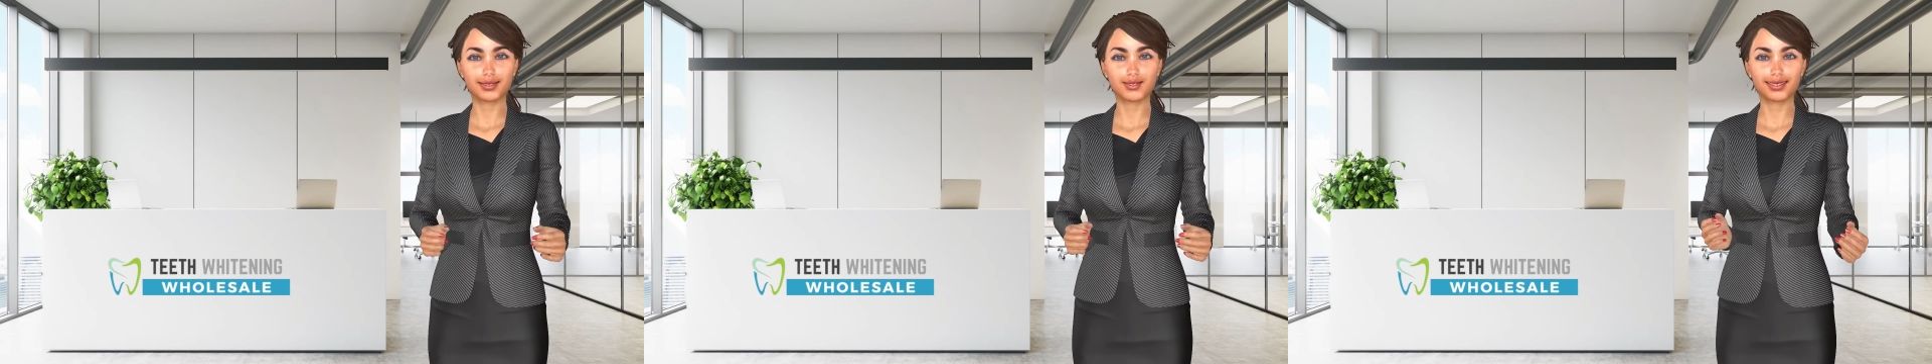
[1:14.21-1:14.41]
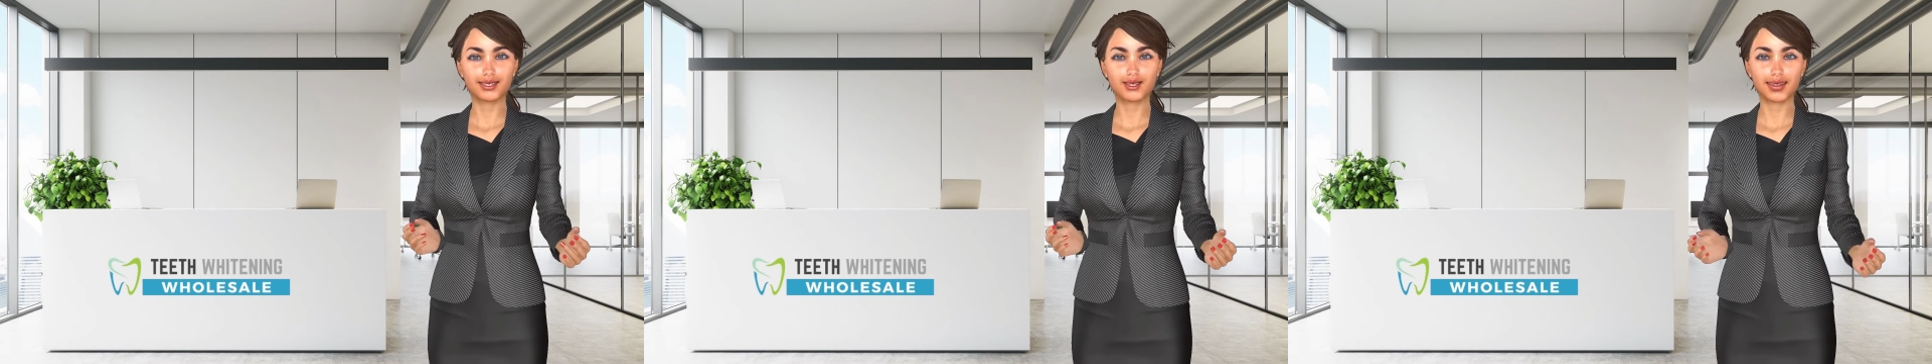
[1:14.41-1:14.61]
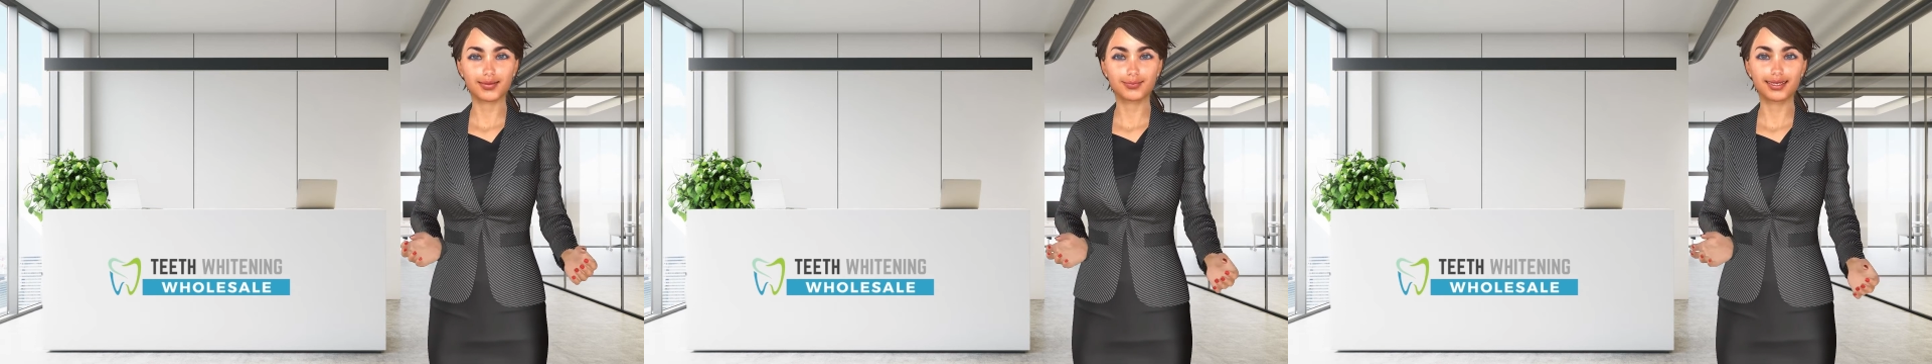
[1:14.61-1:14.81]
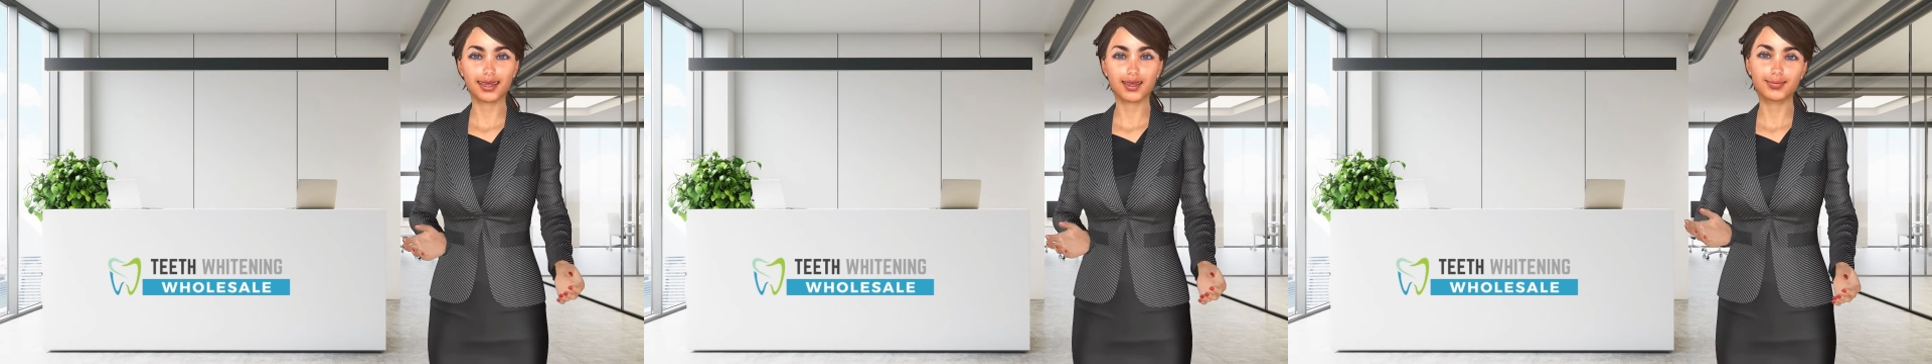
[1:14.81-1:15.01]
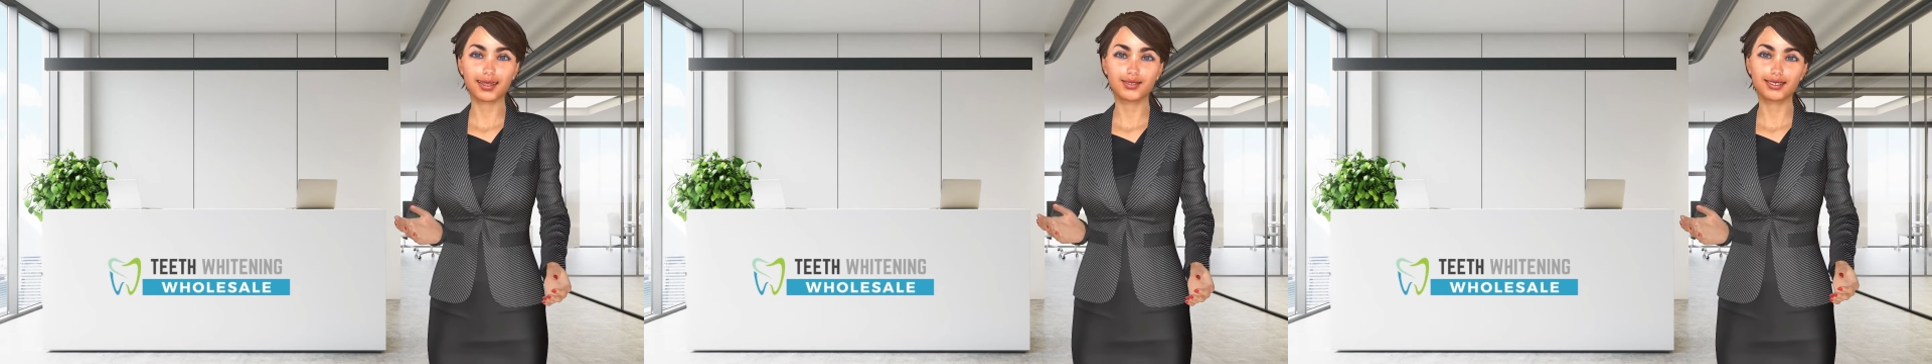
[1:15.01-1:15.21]
Australian
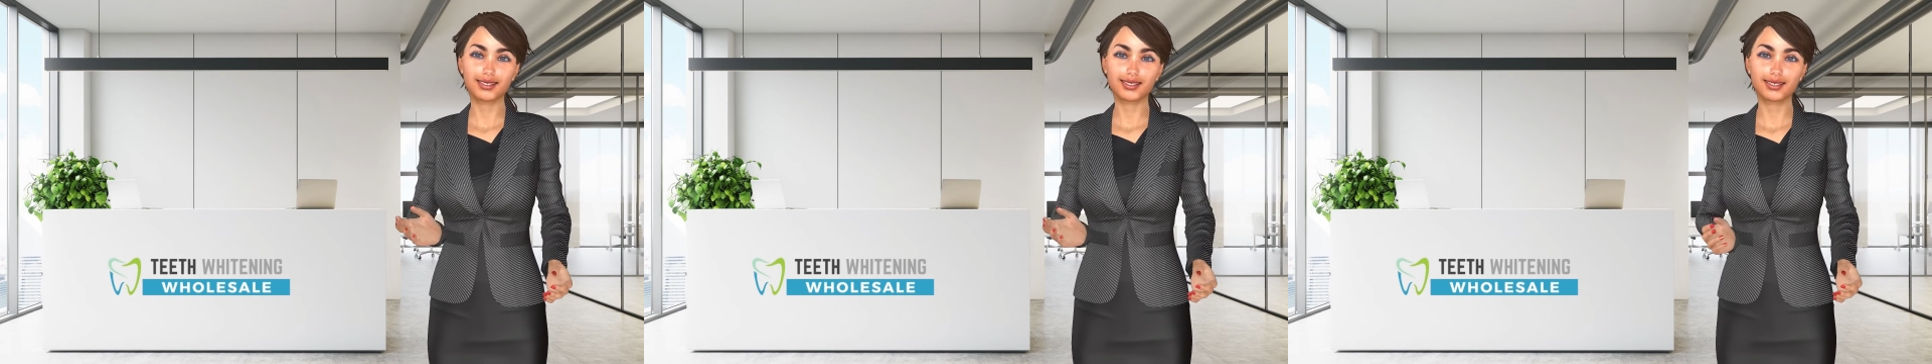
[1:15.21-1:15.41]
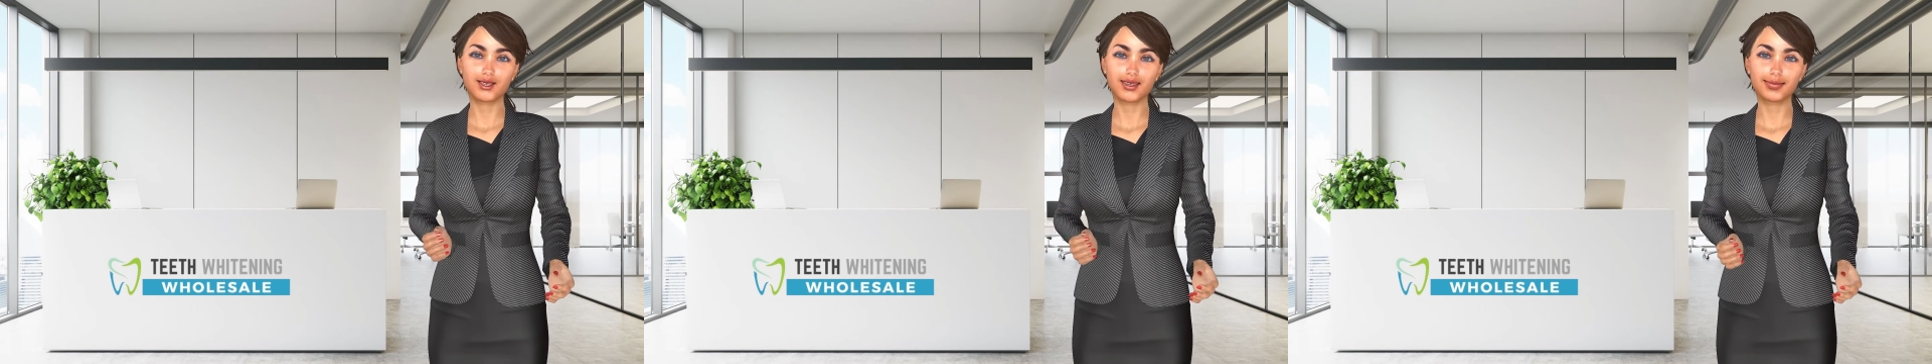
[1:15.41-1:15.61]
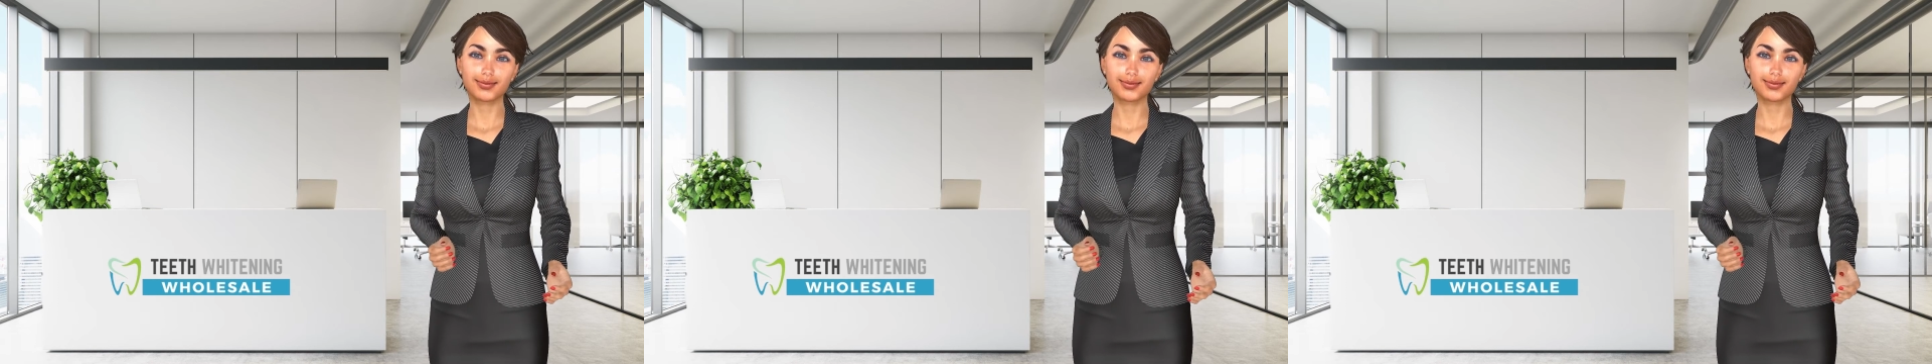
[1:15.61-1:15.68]
standards and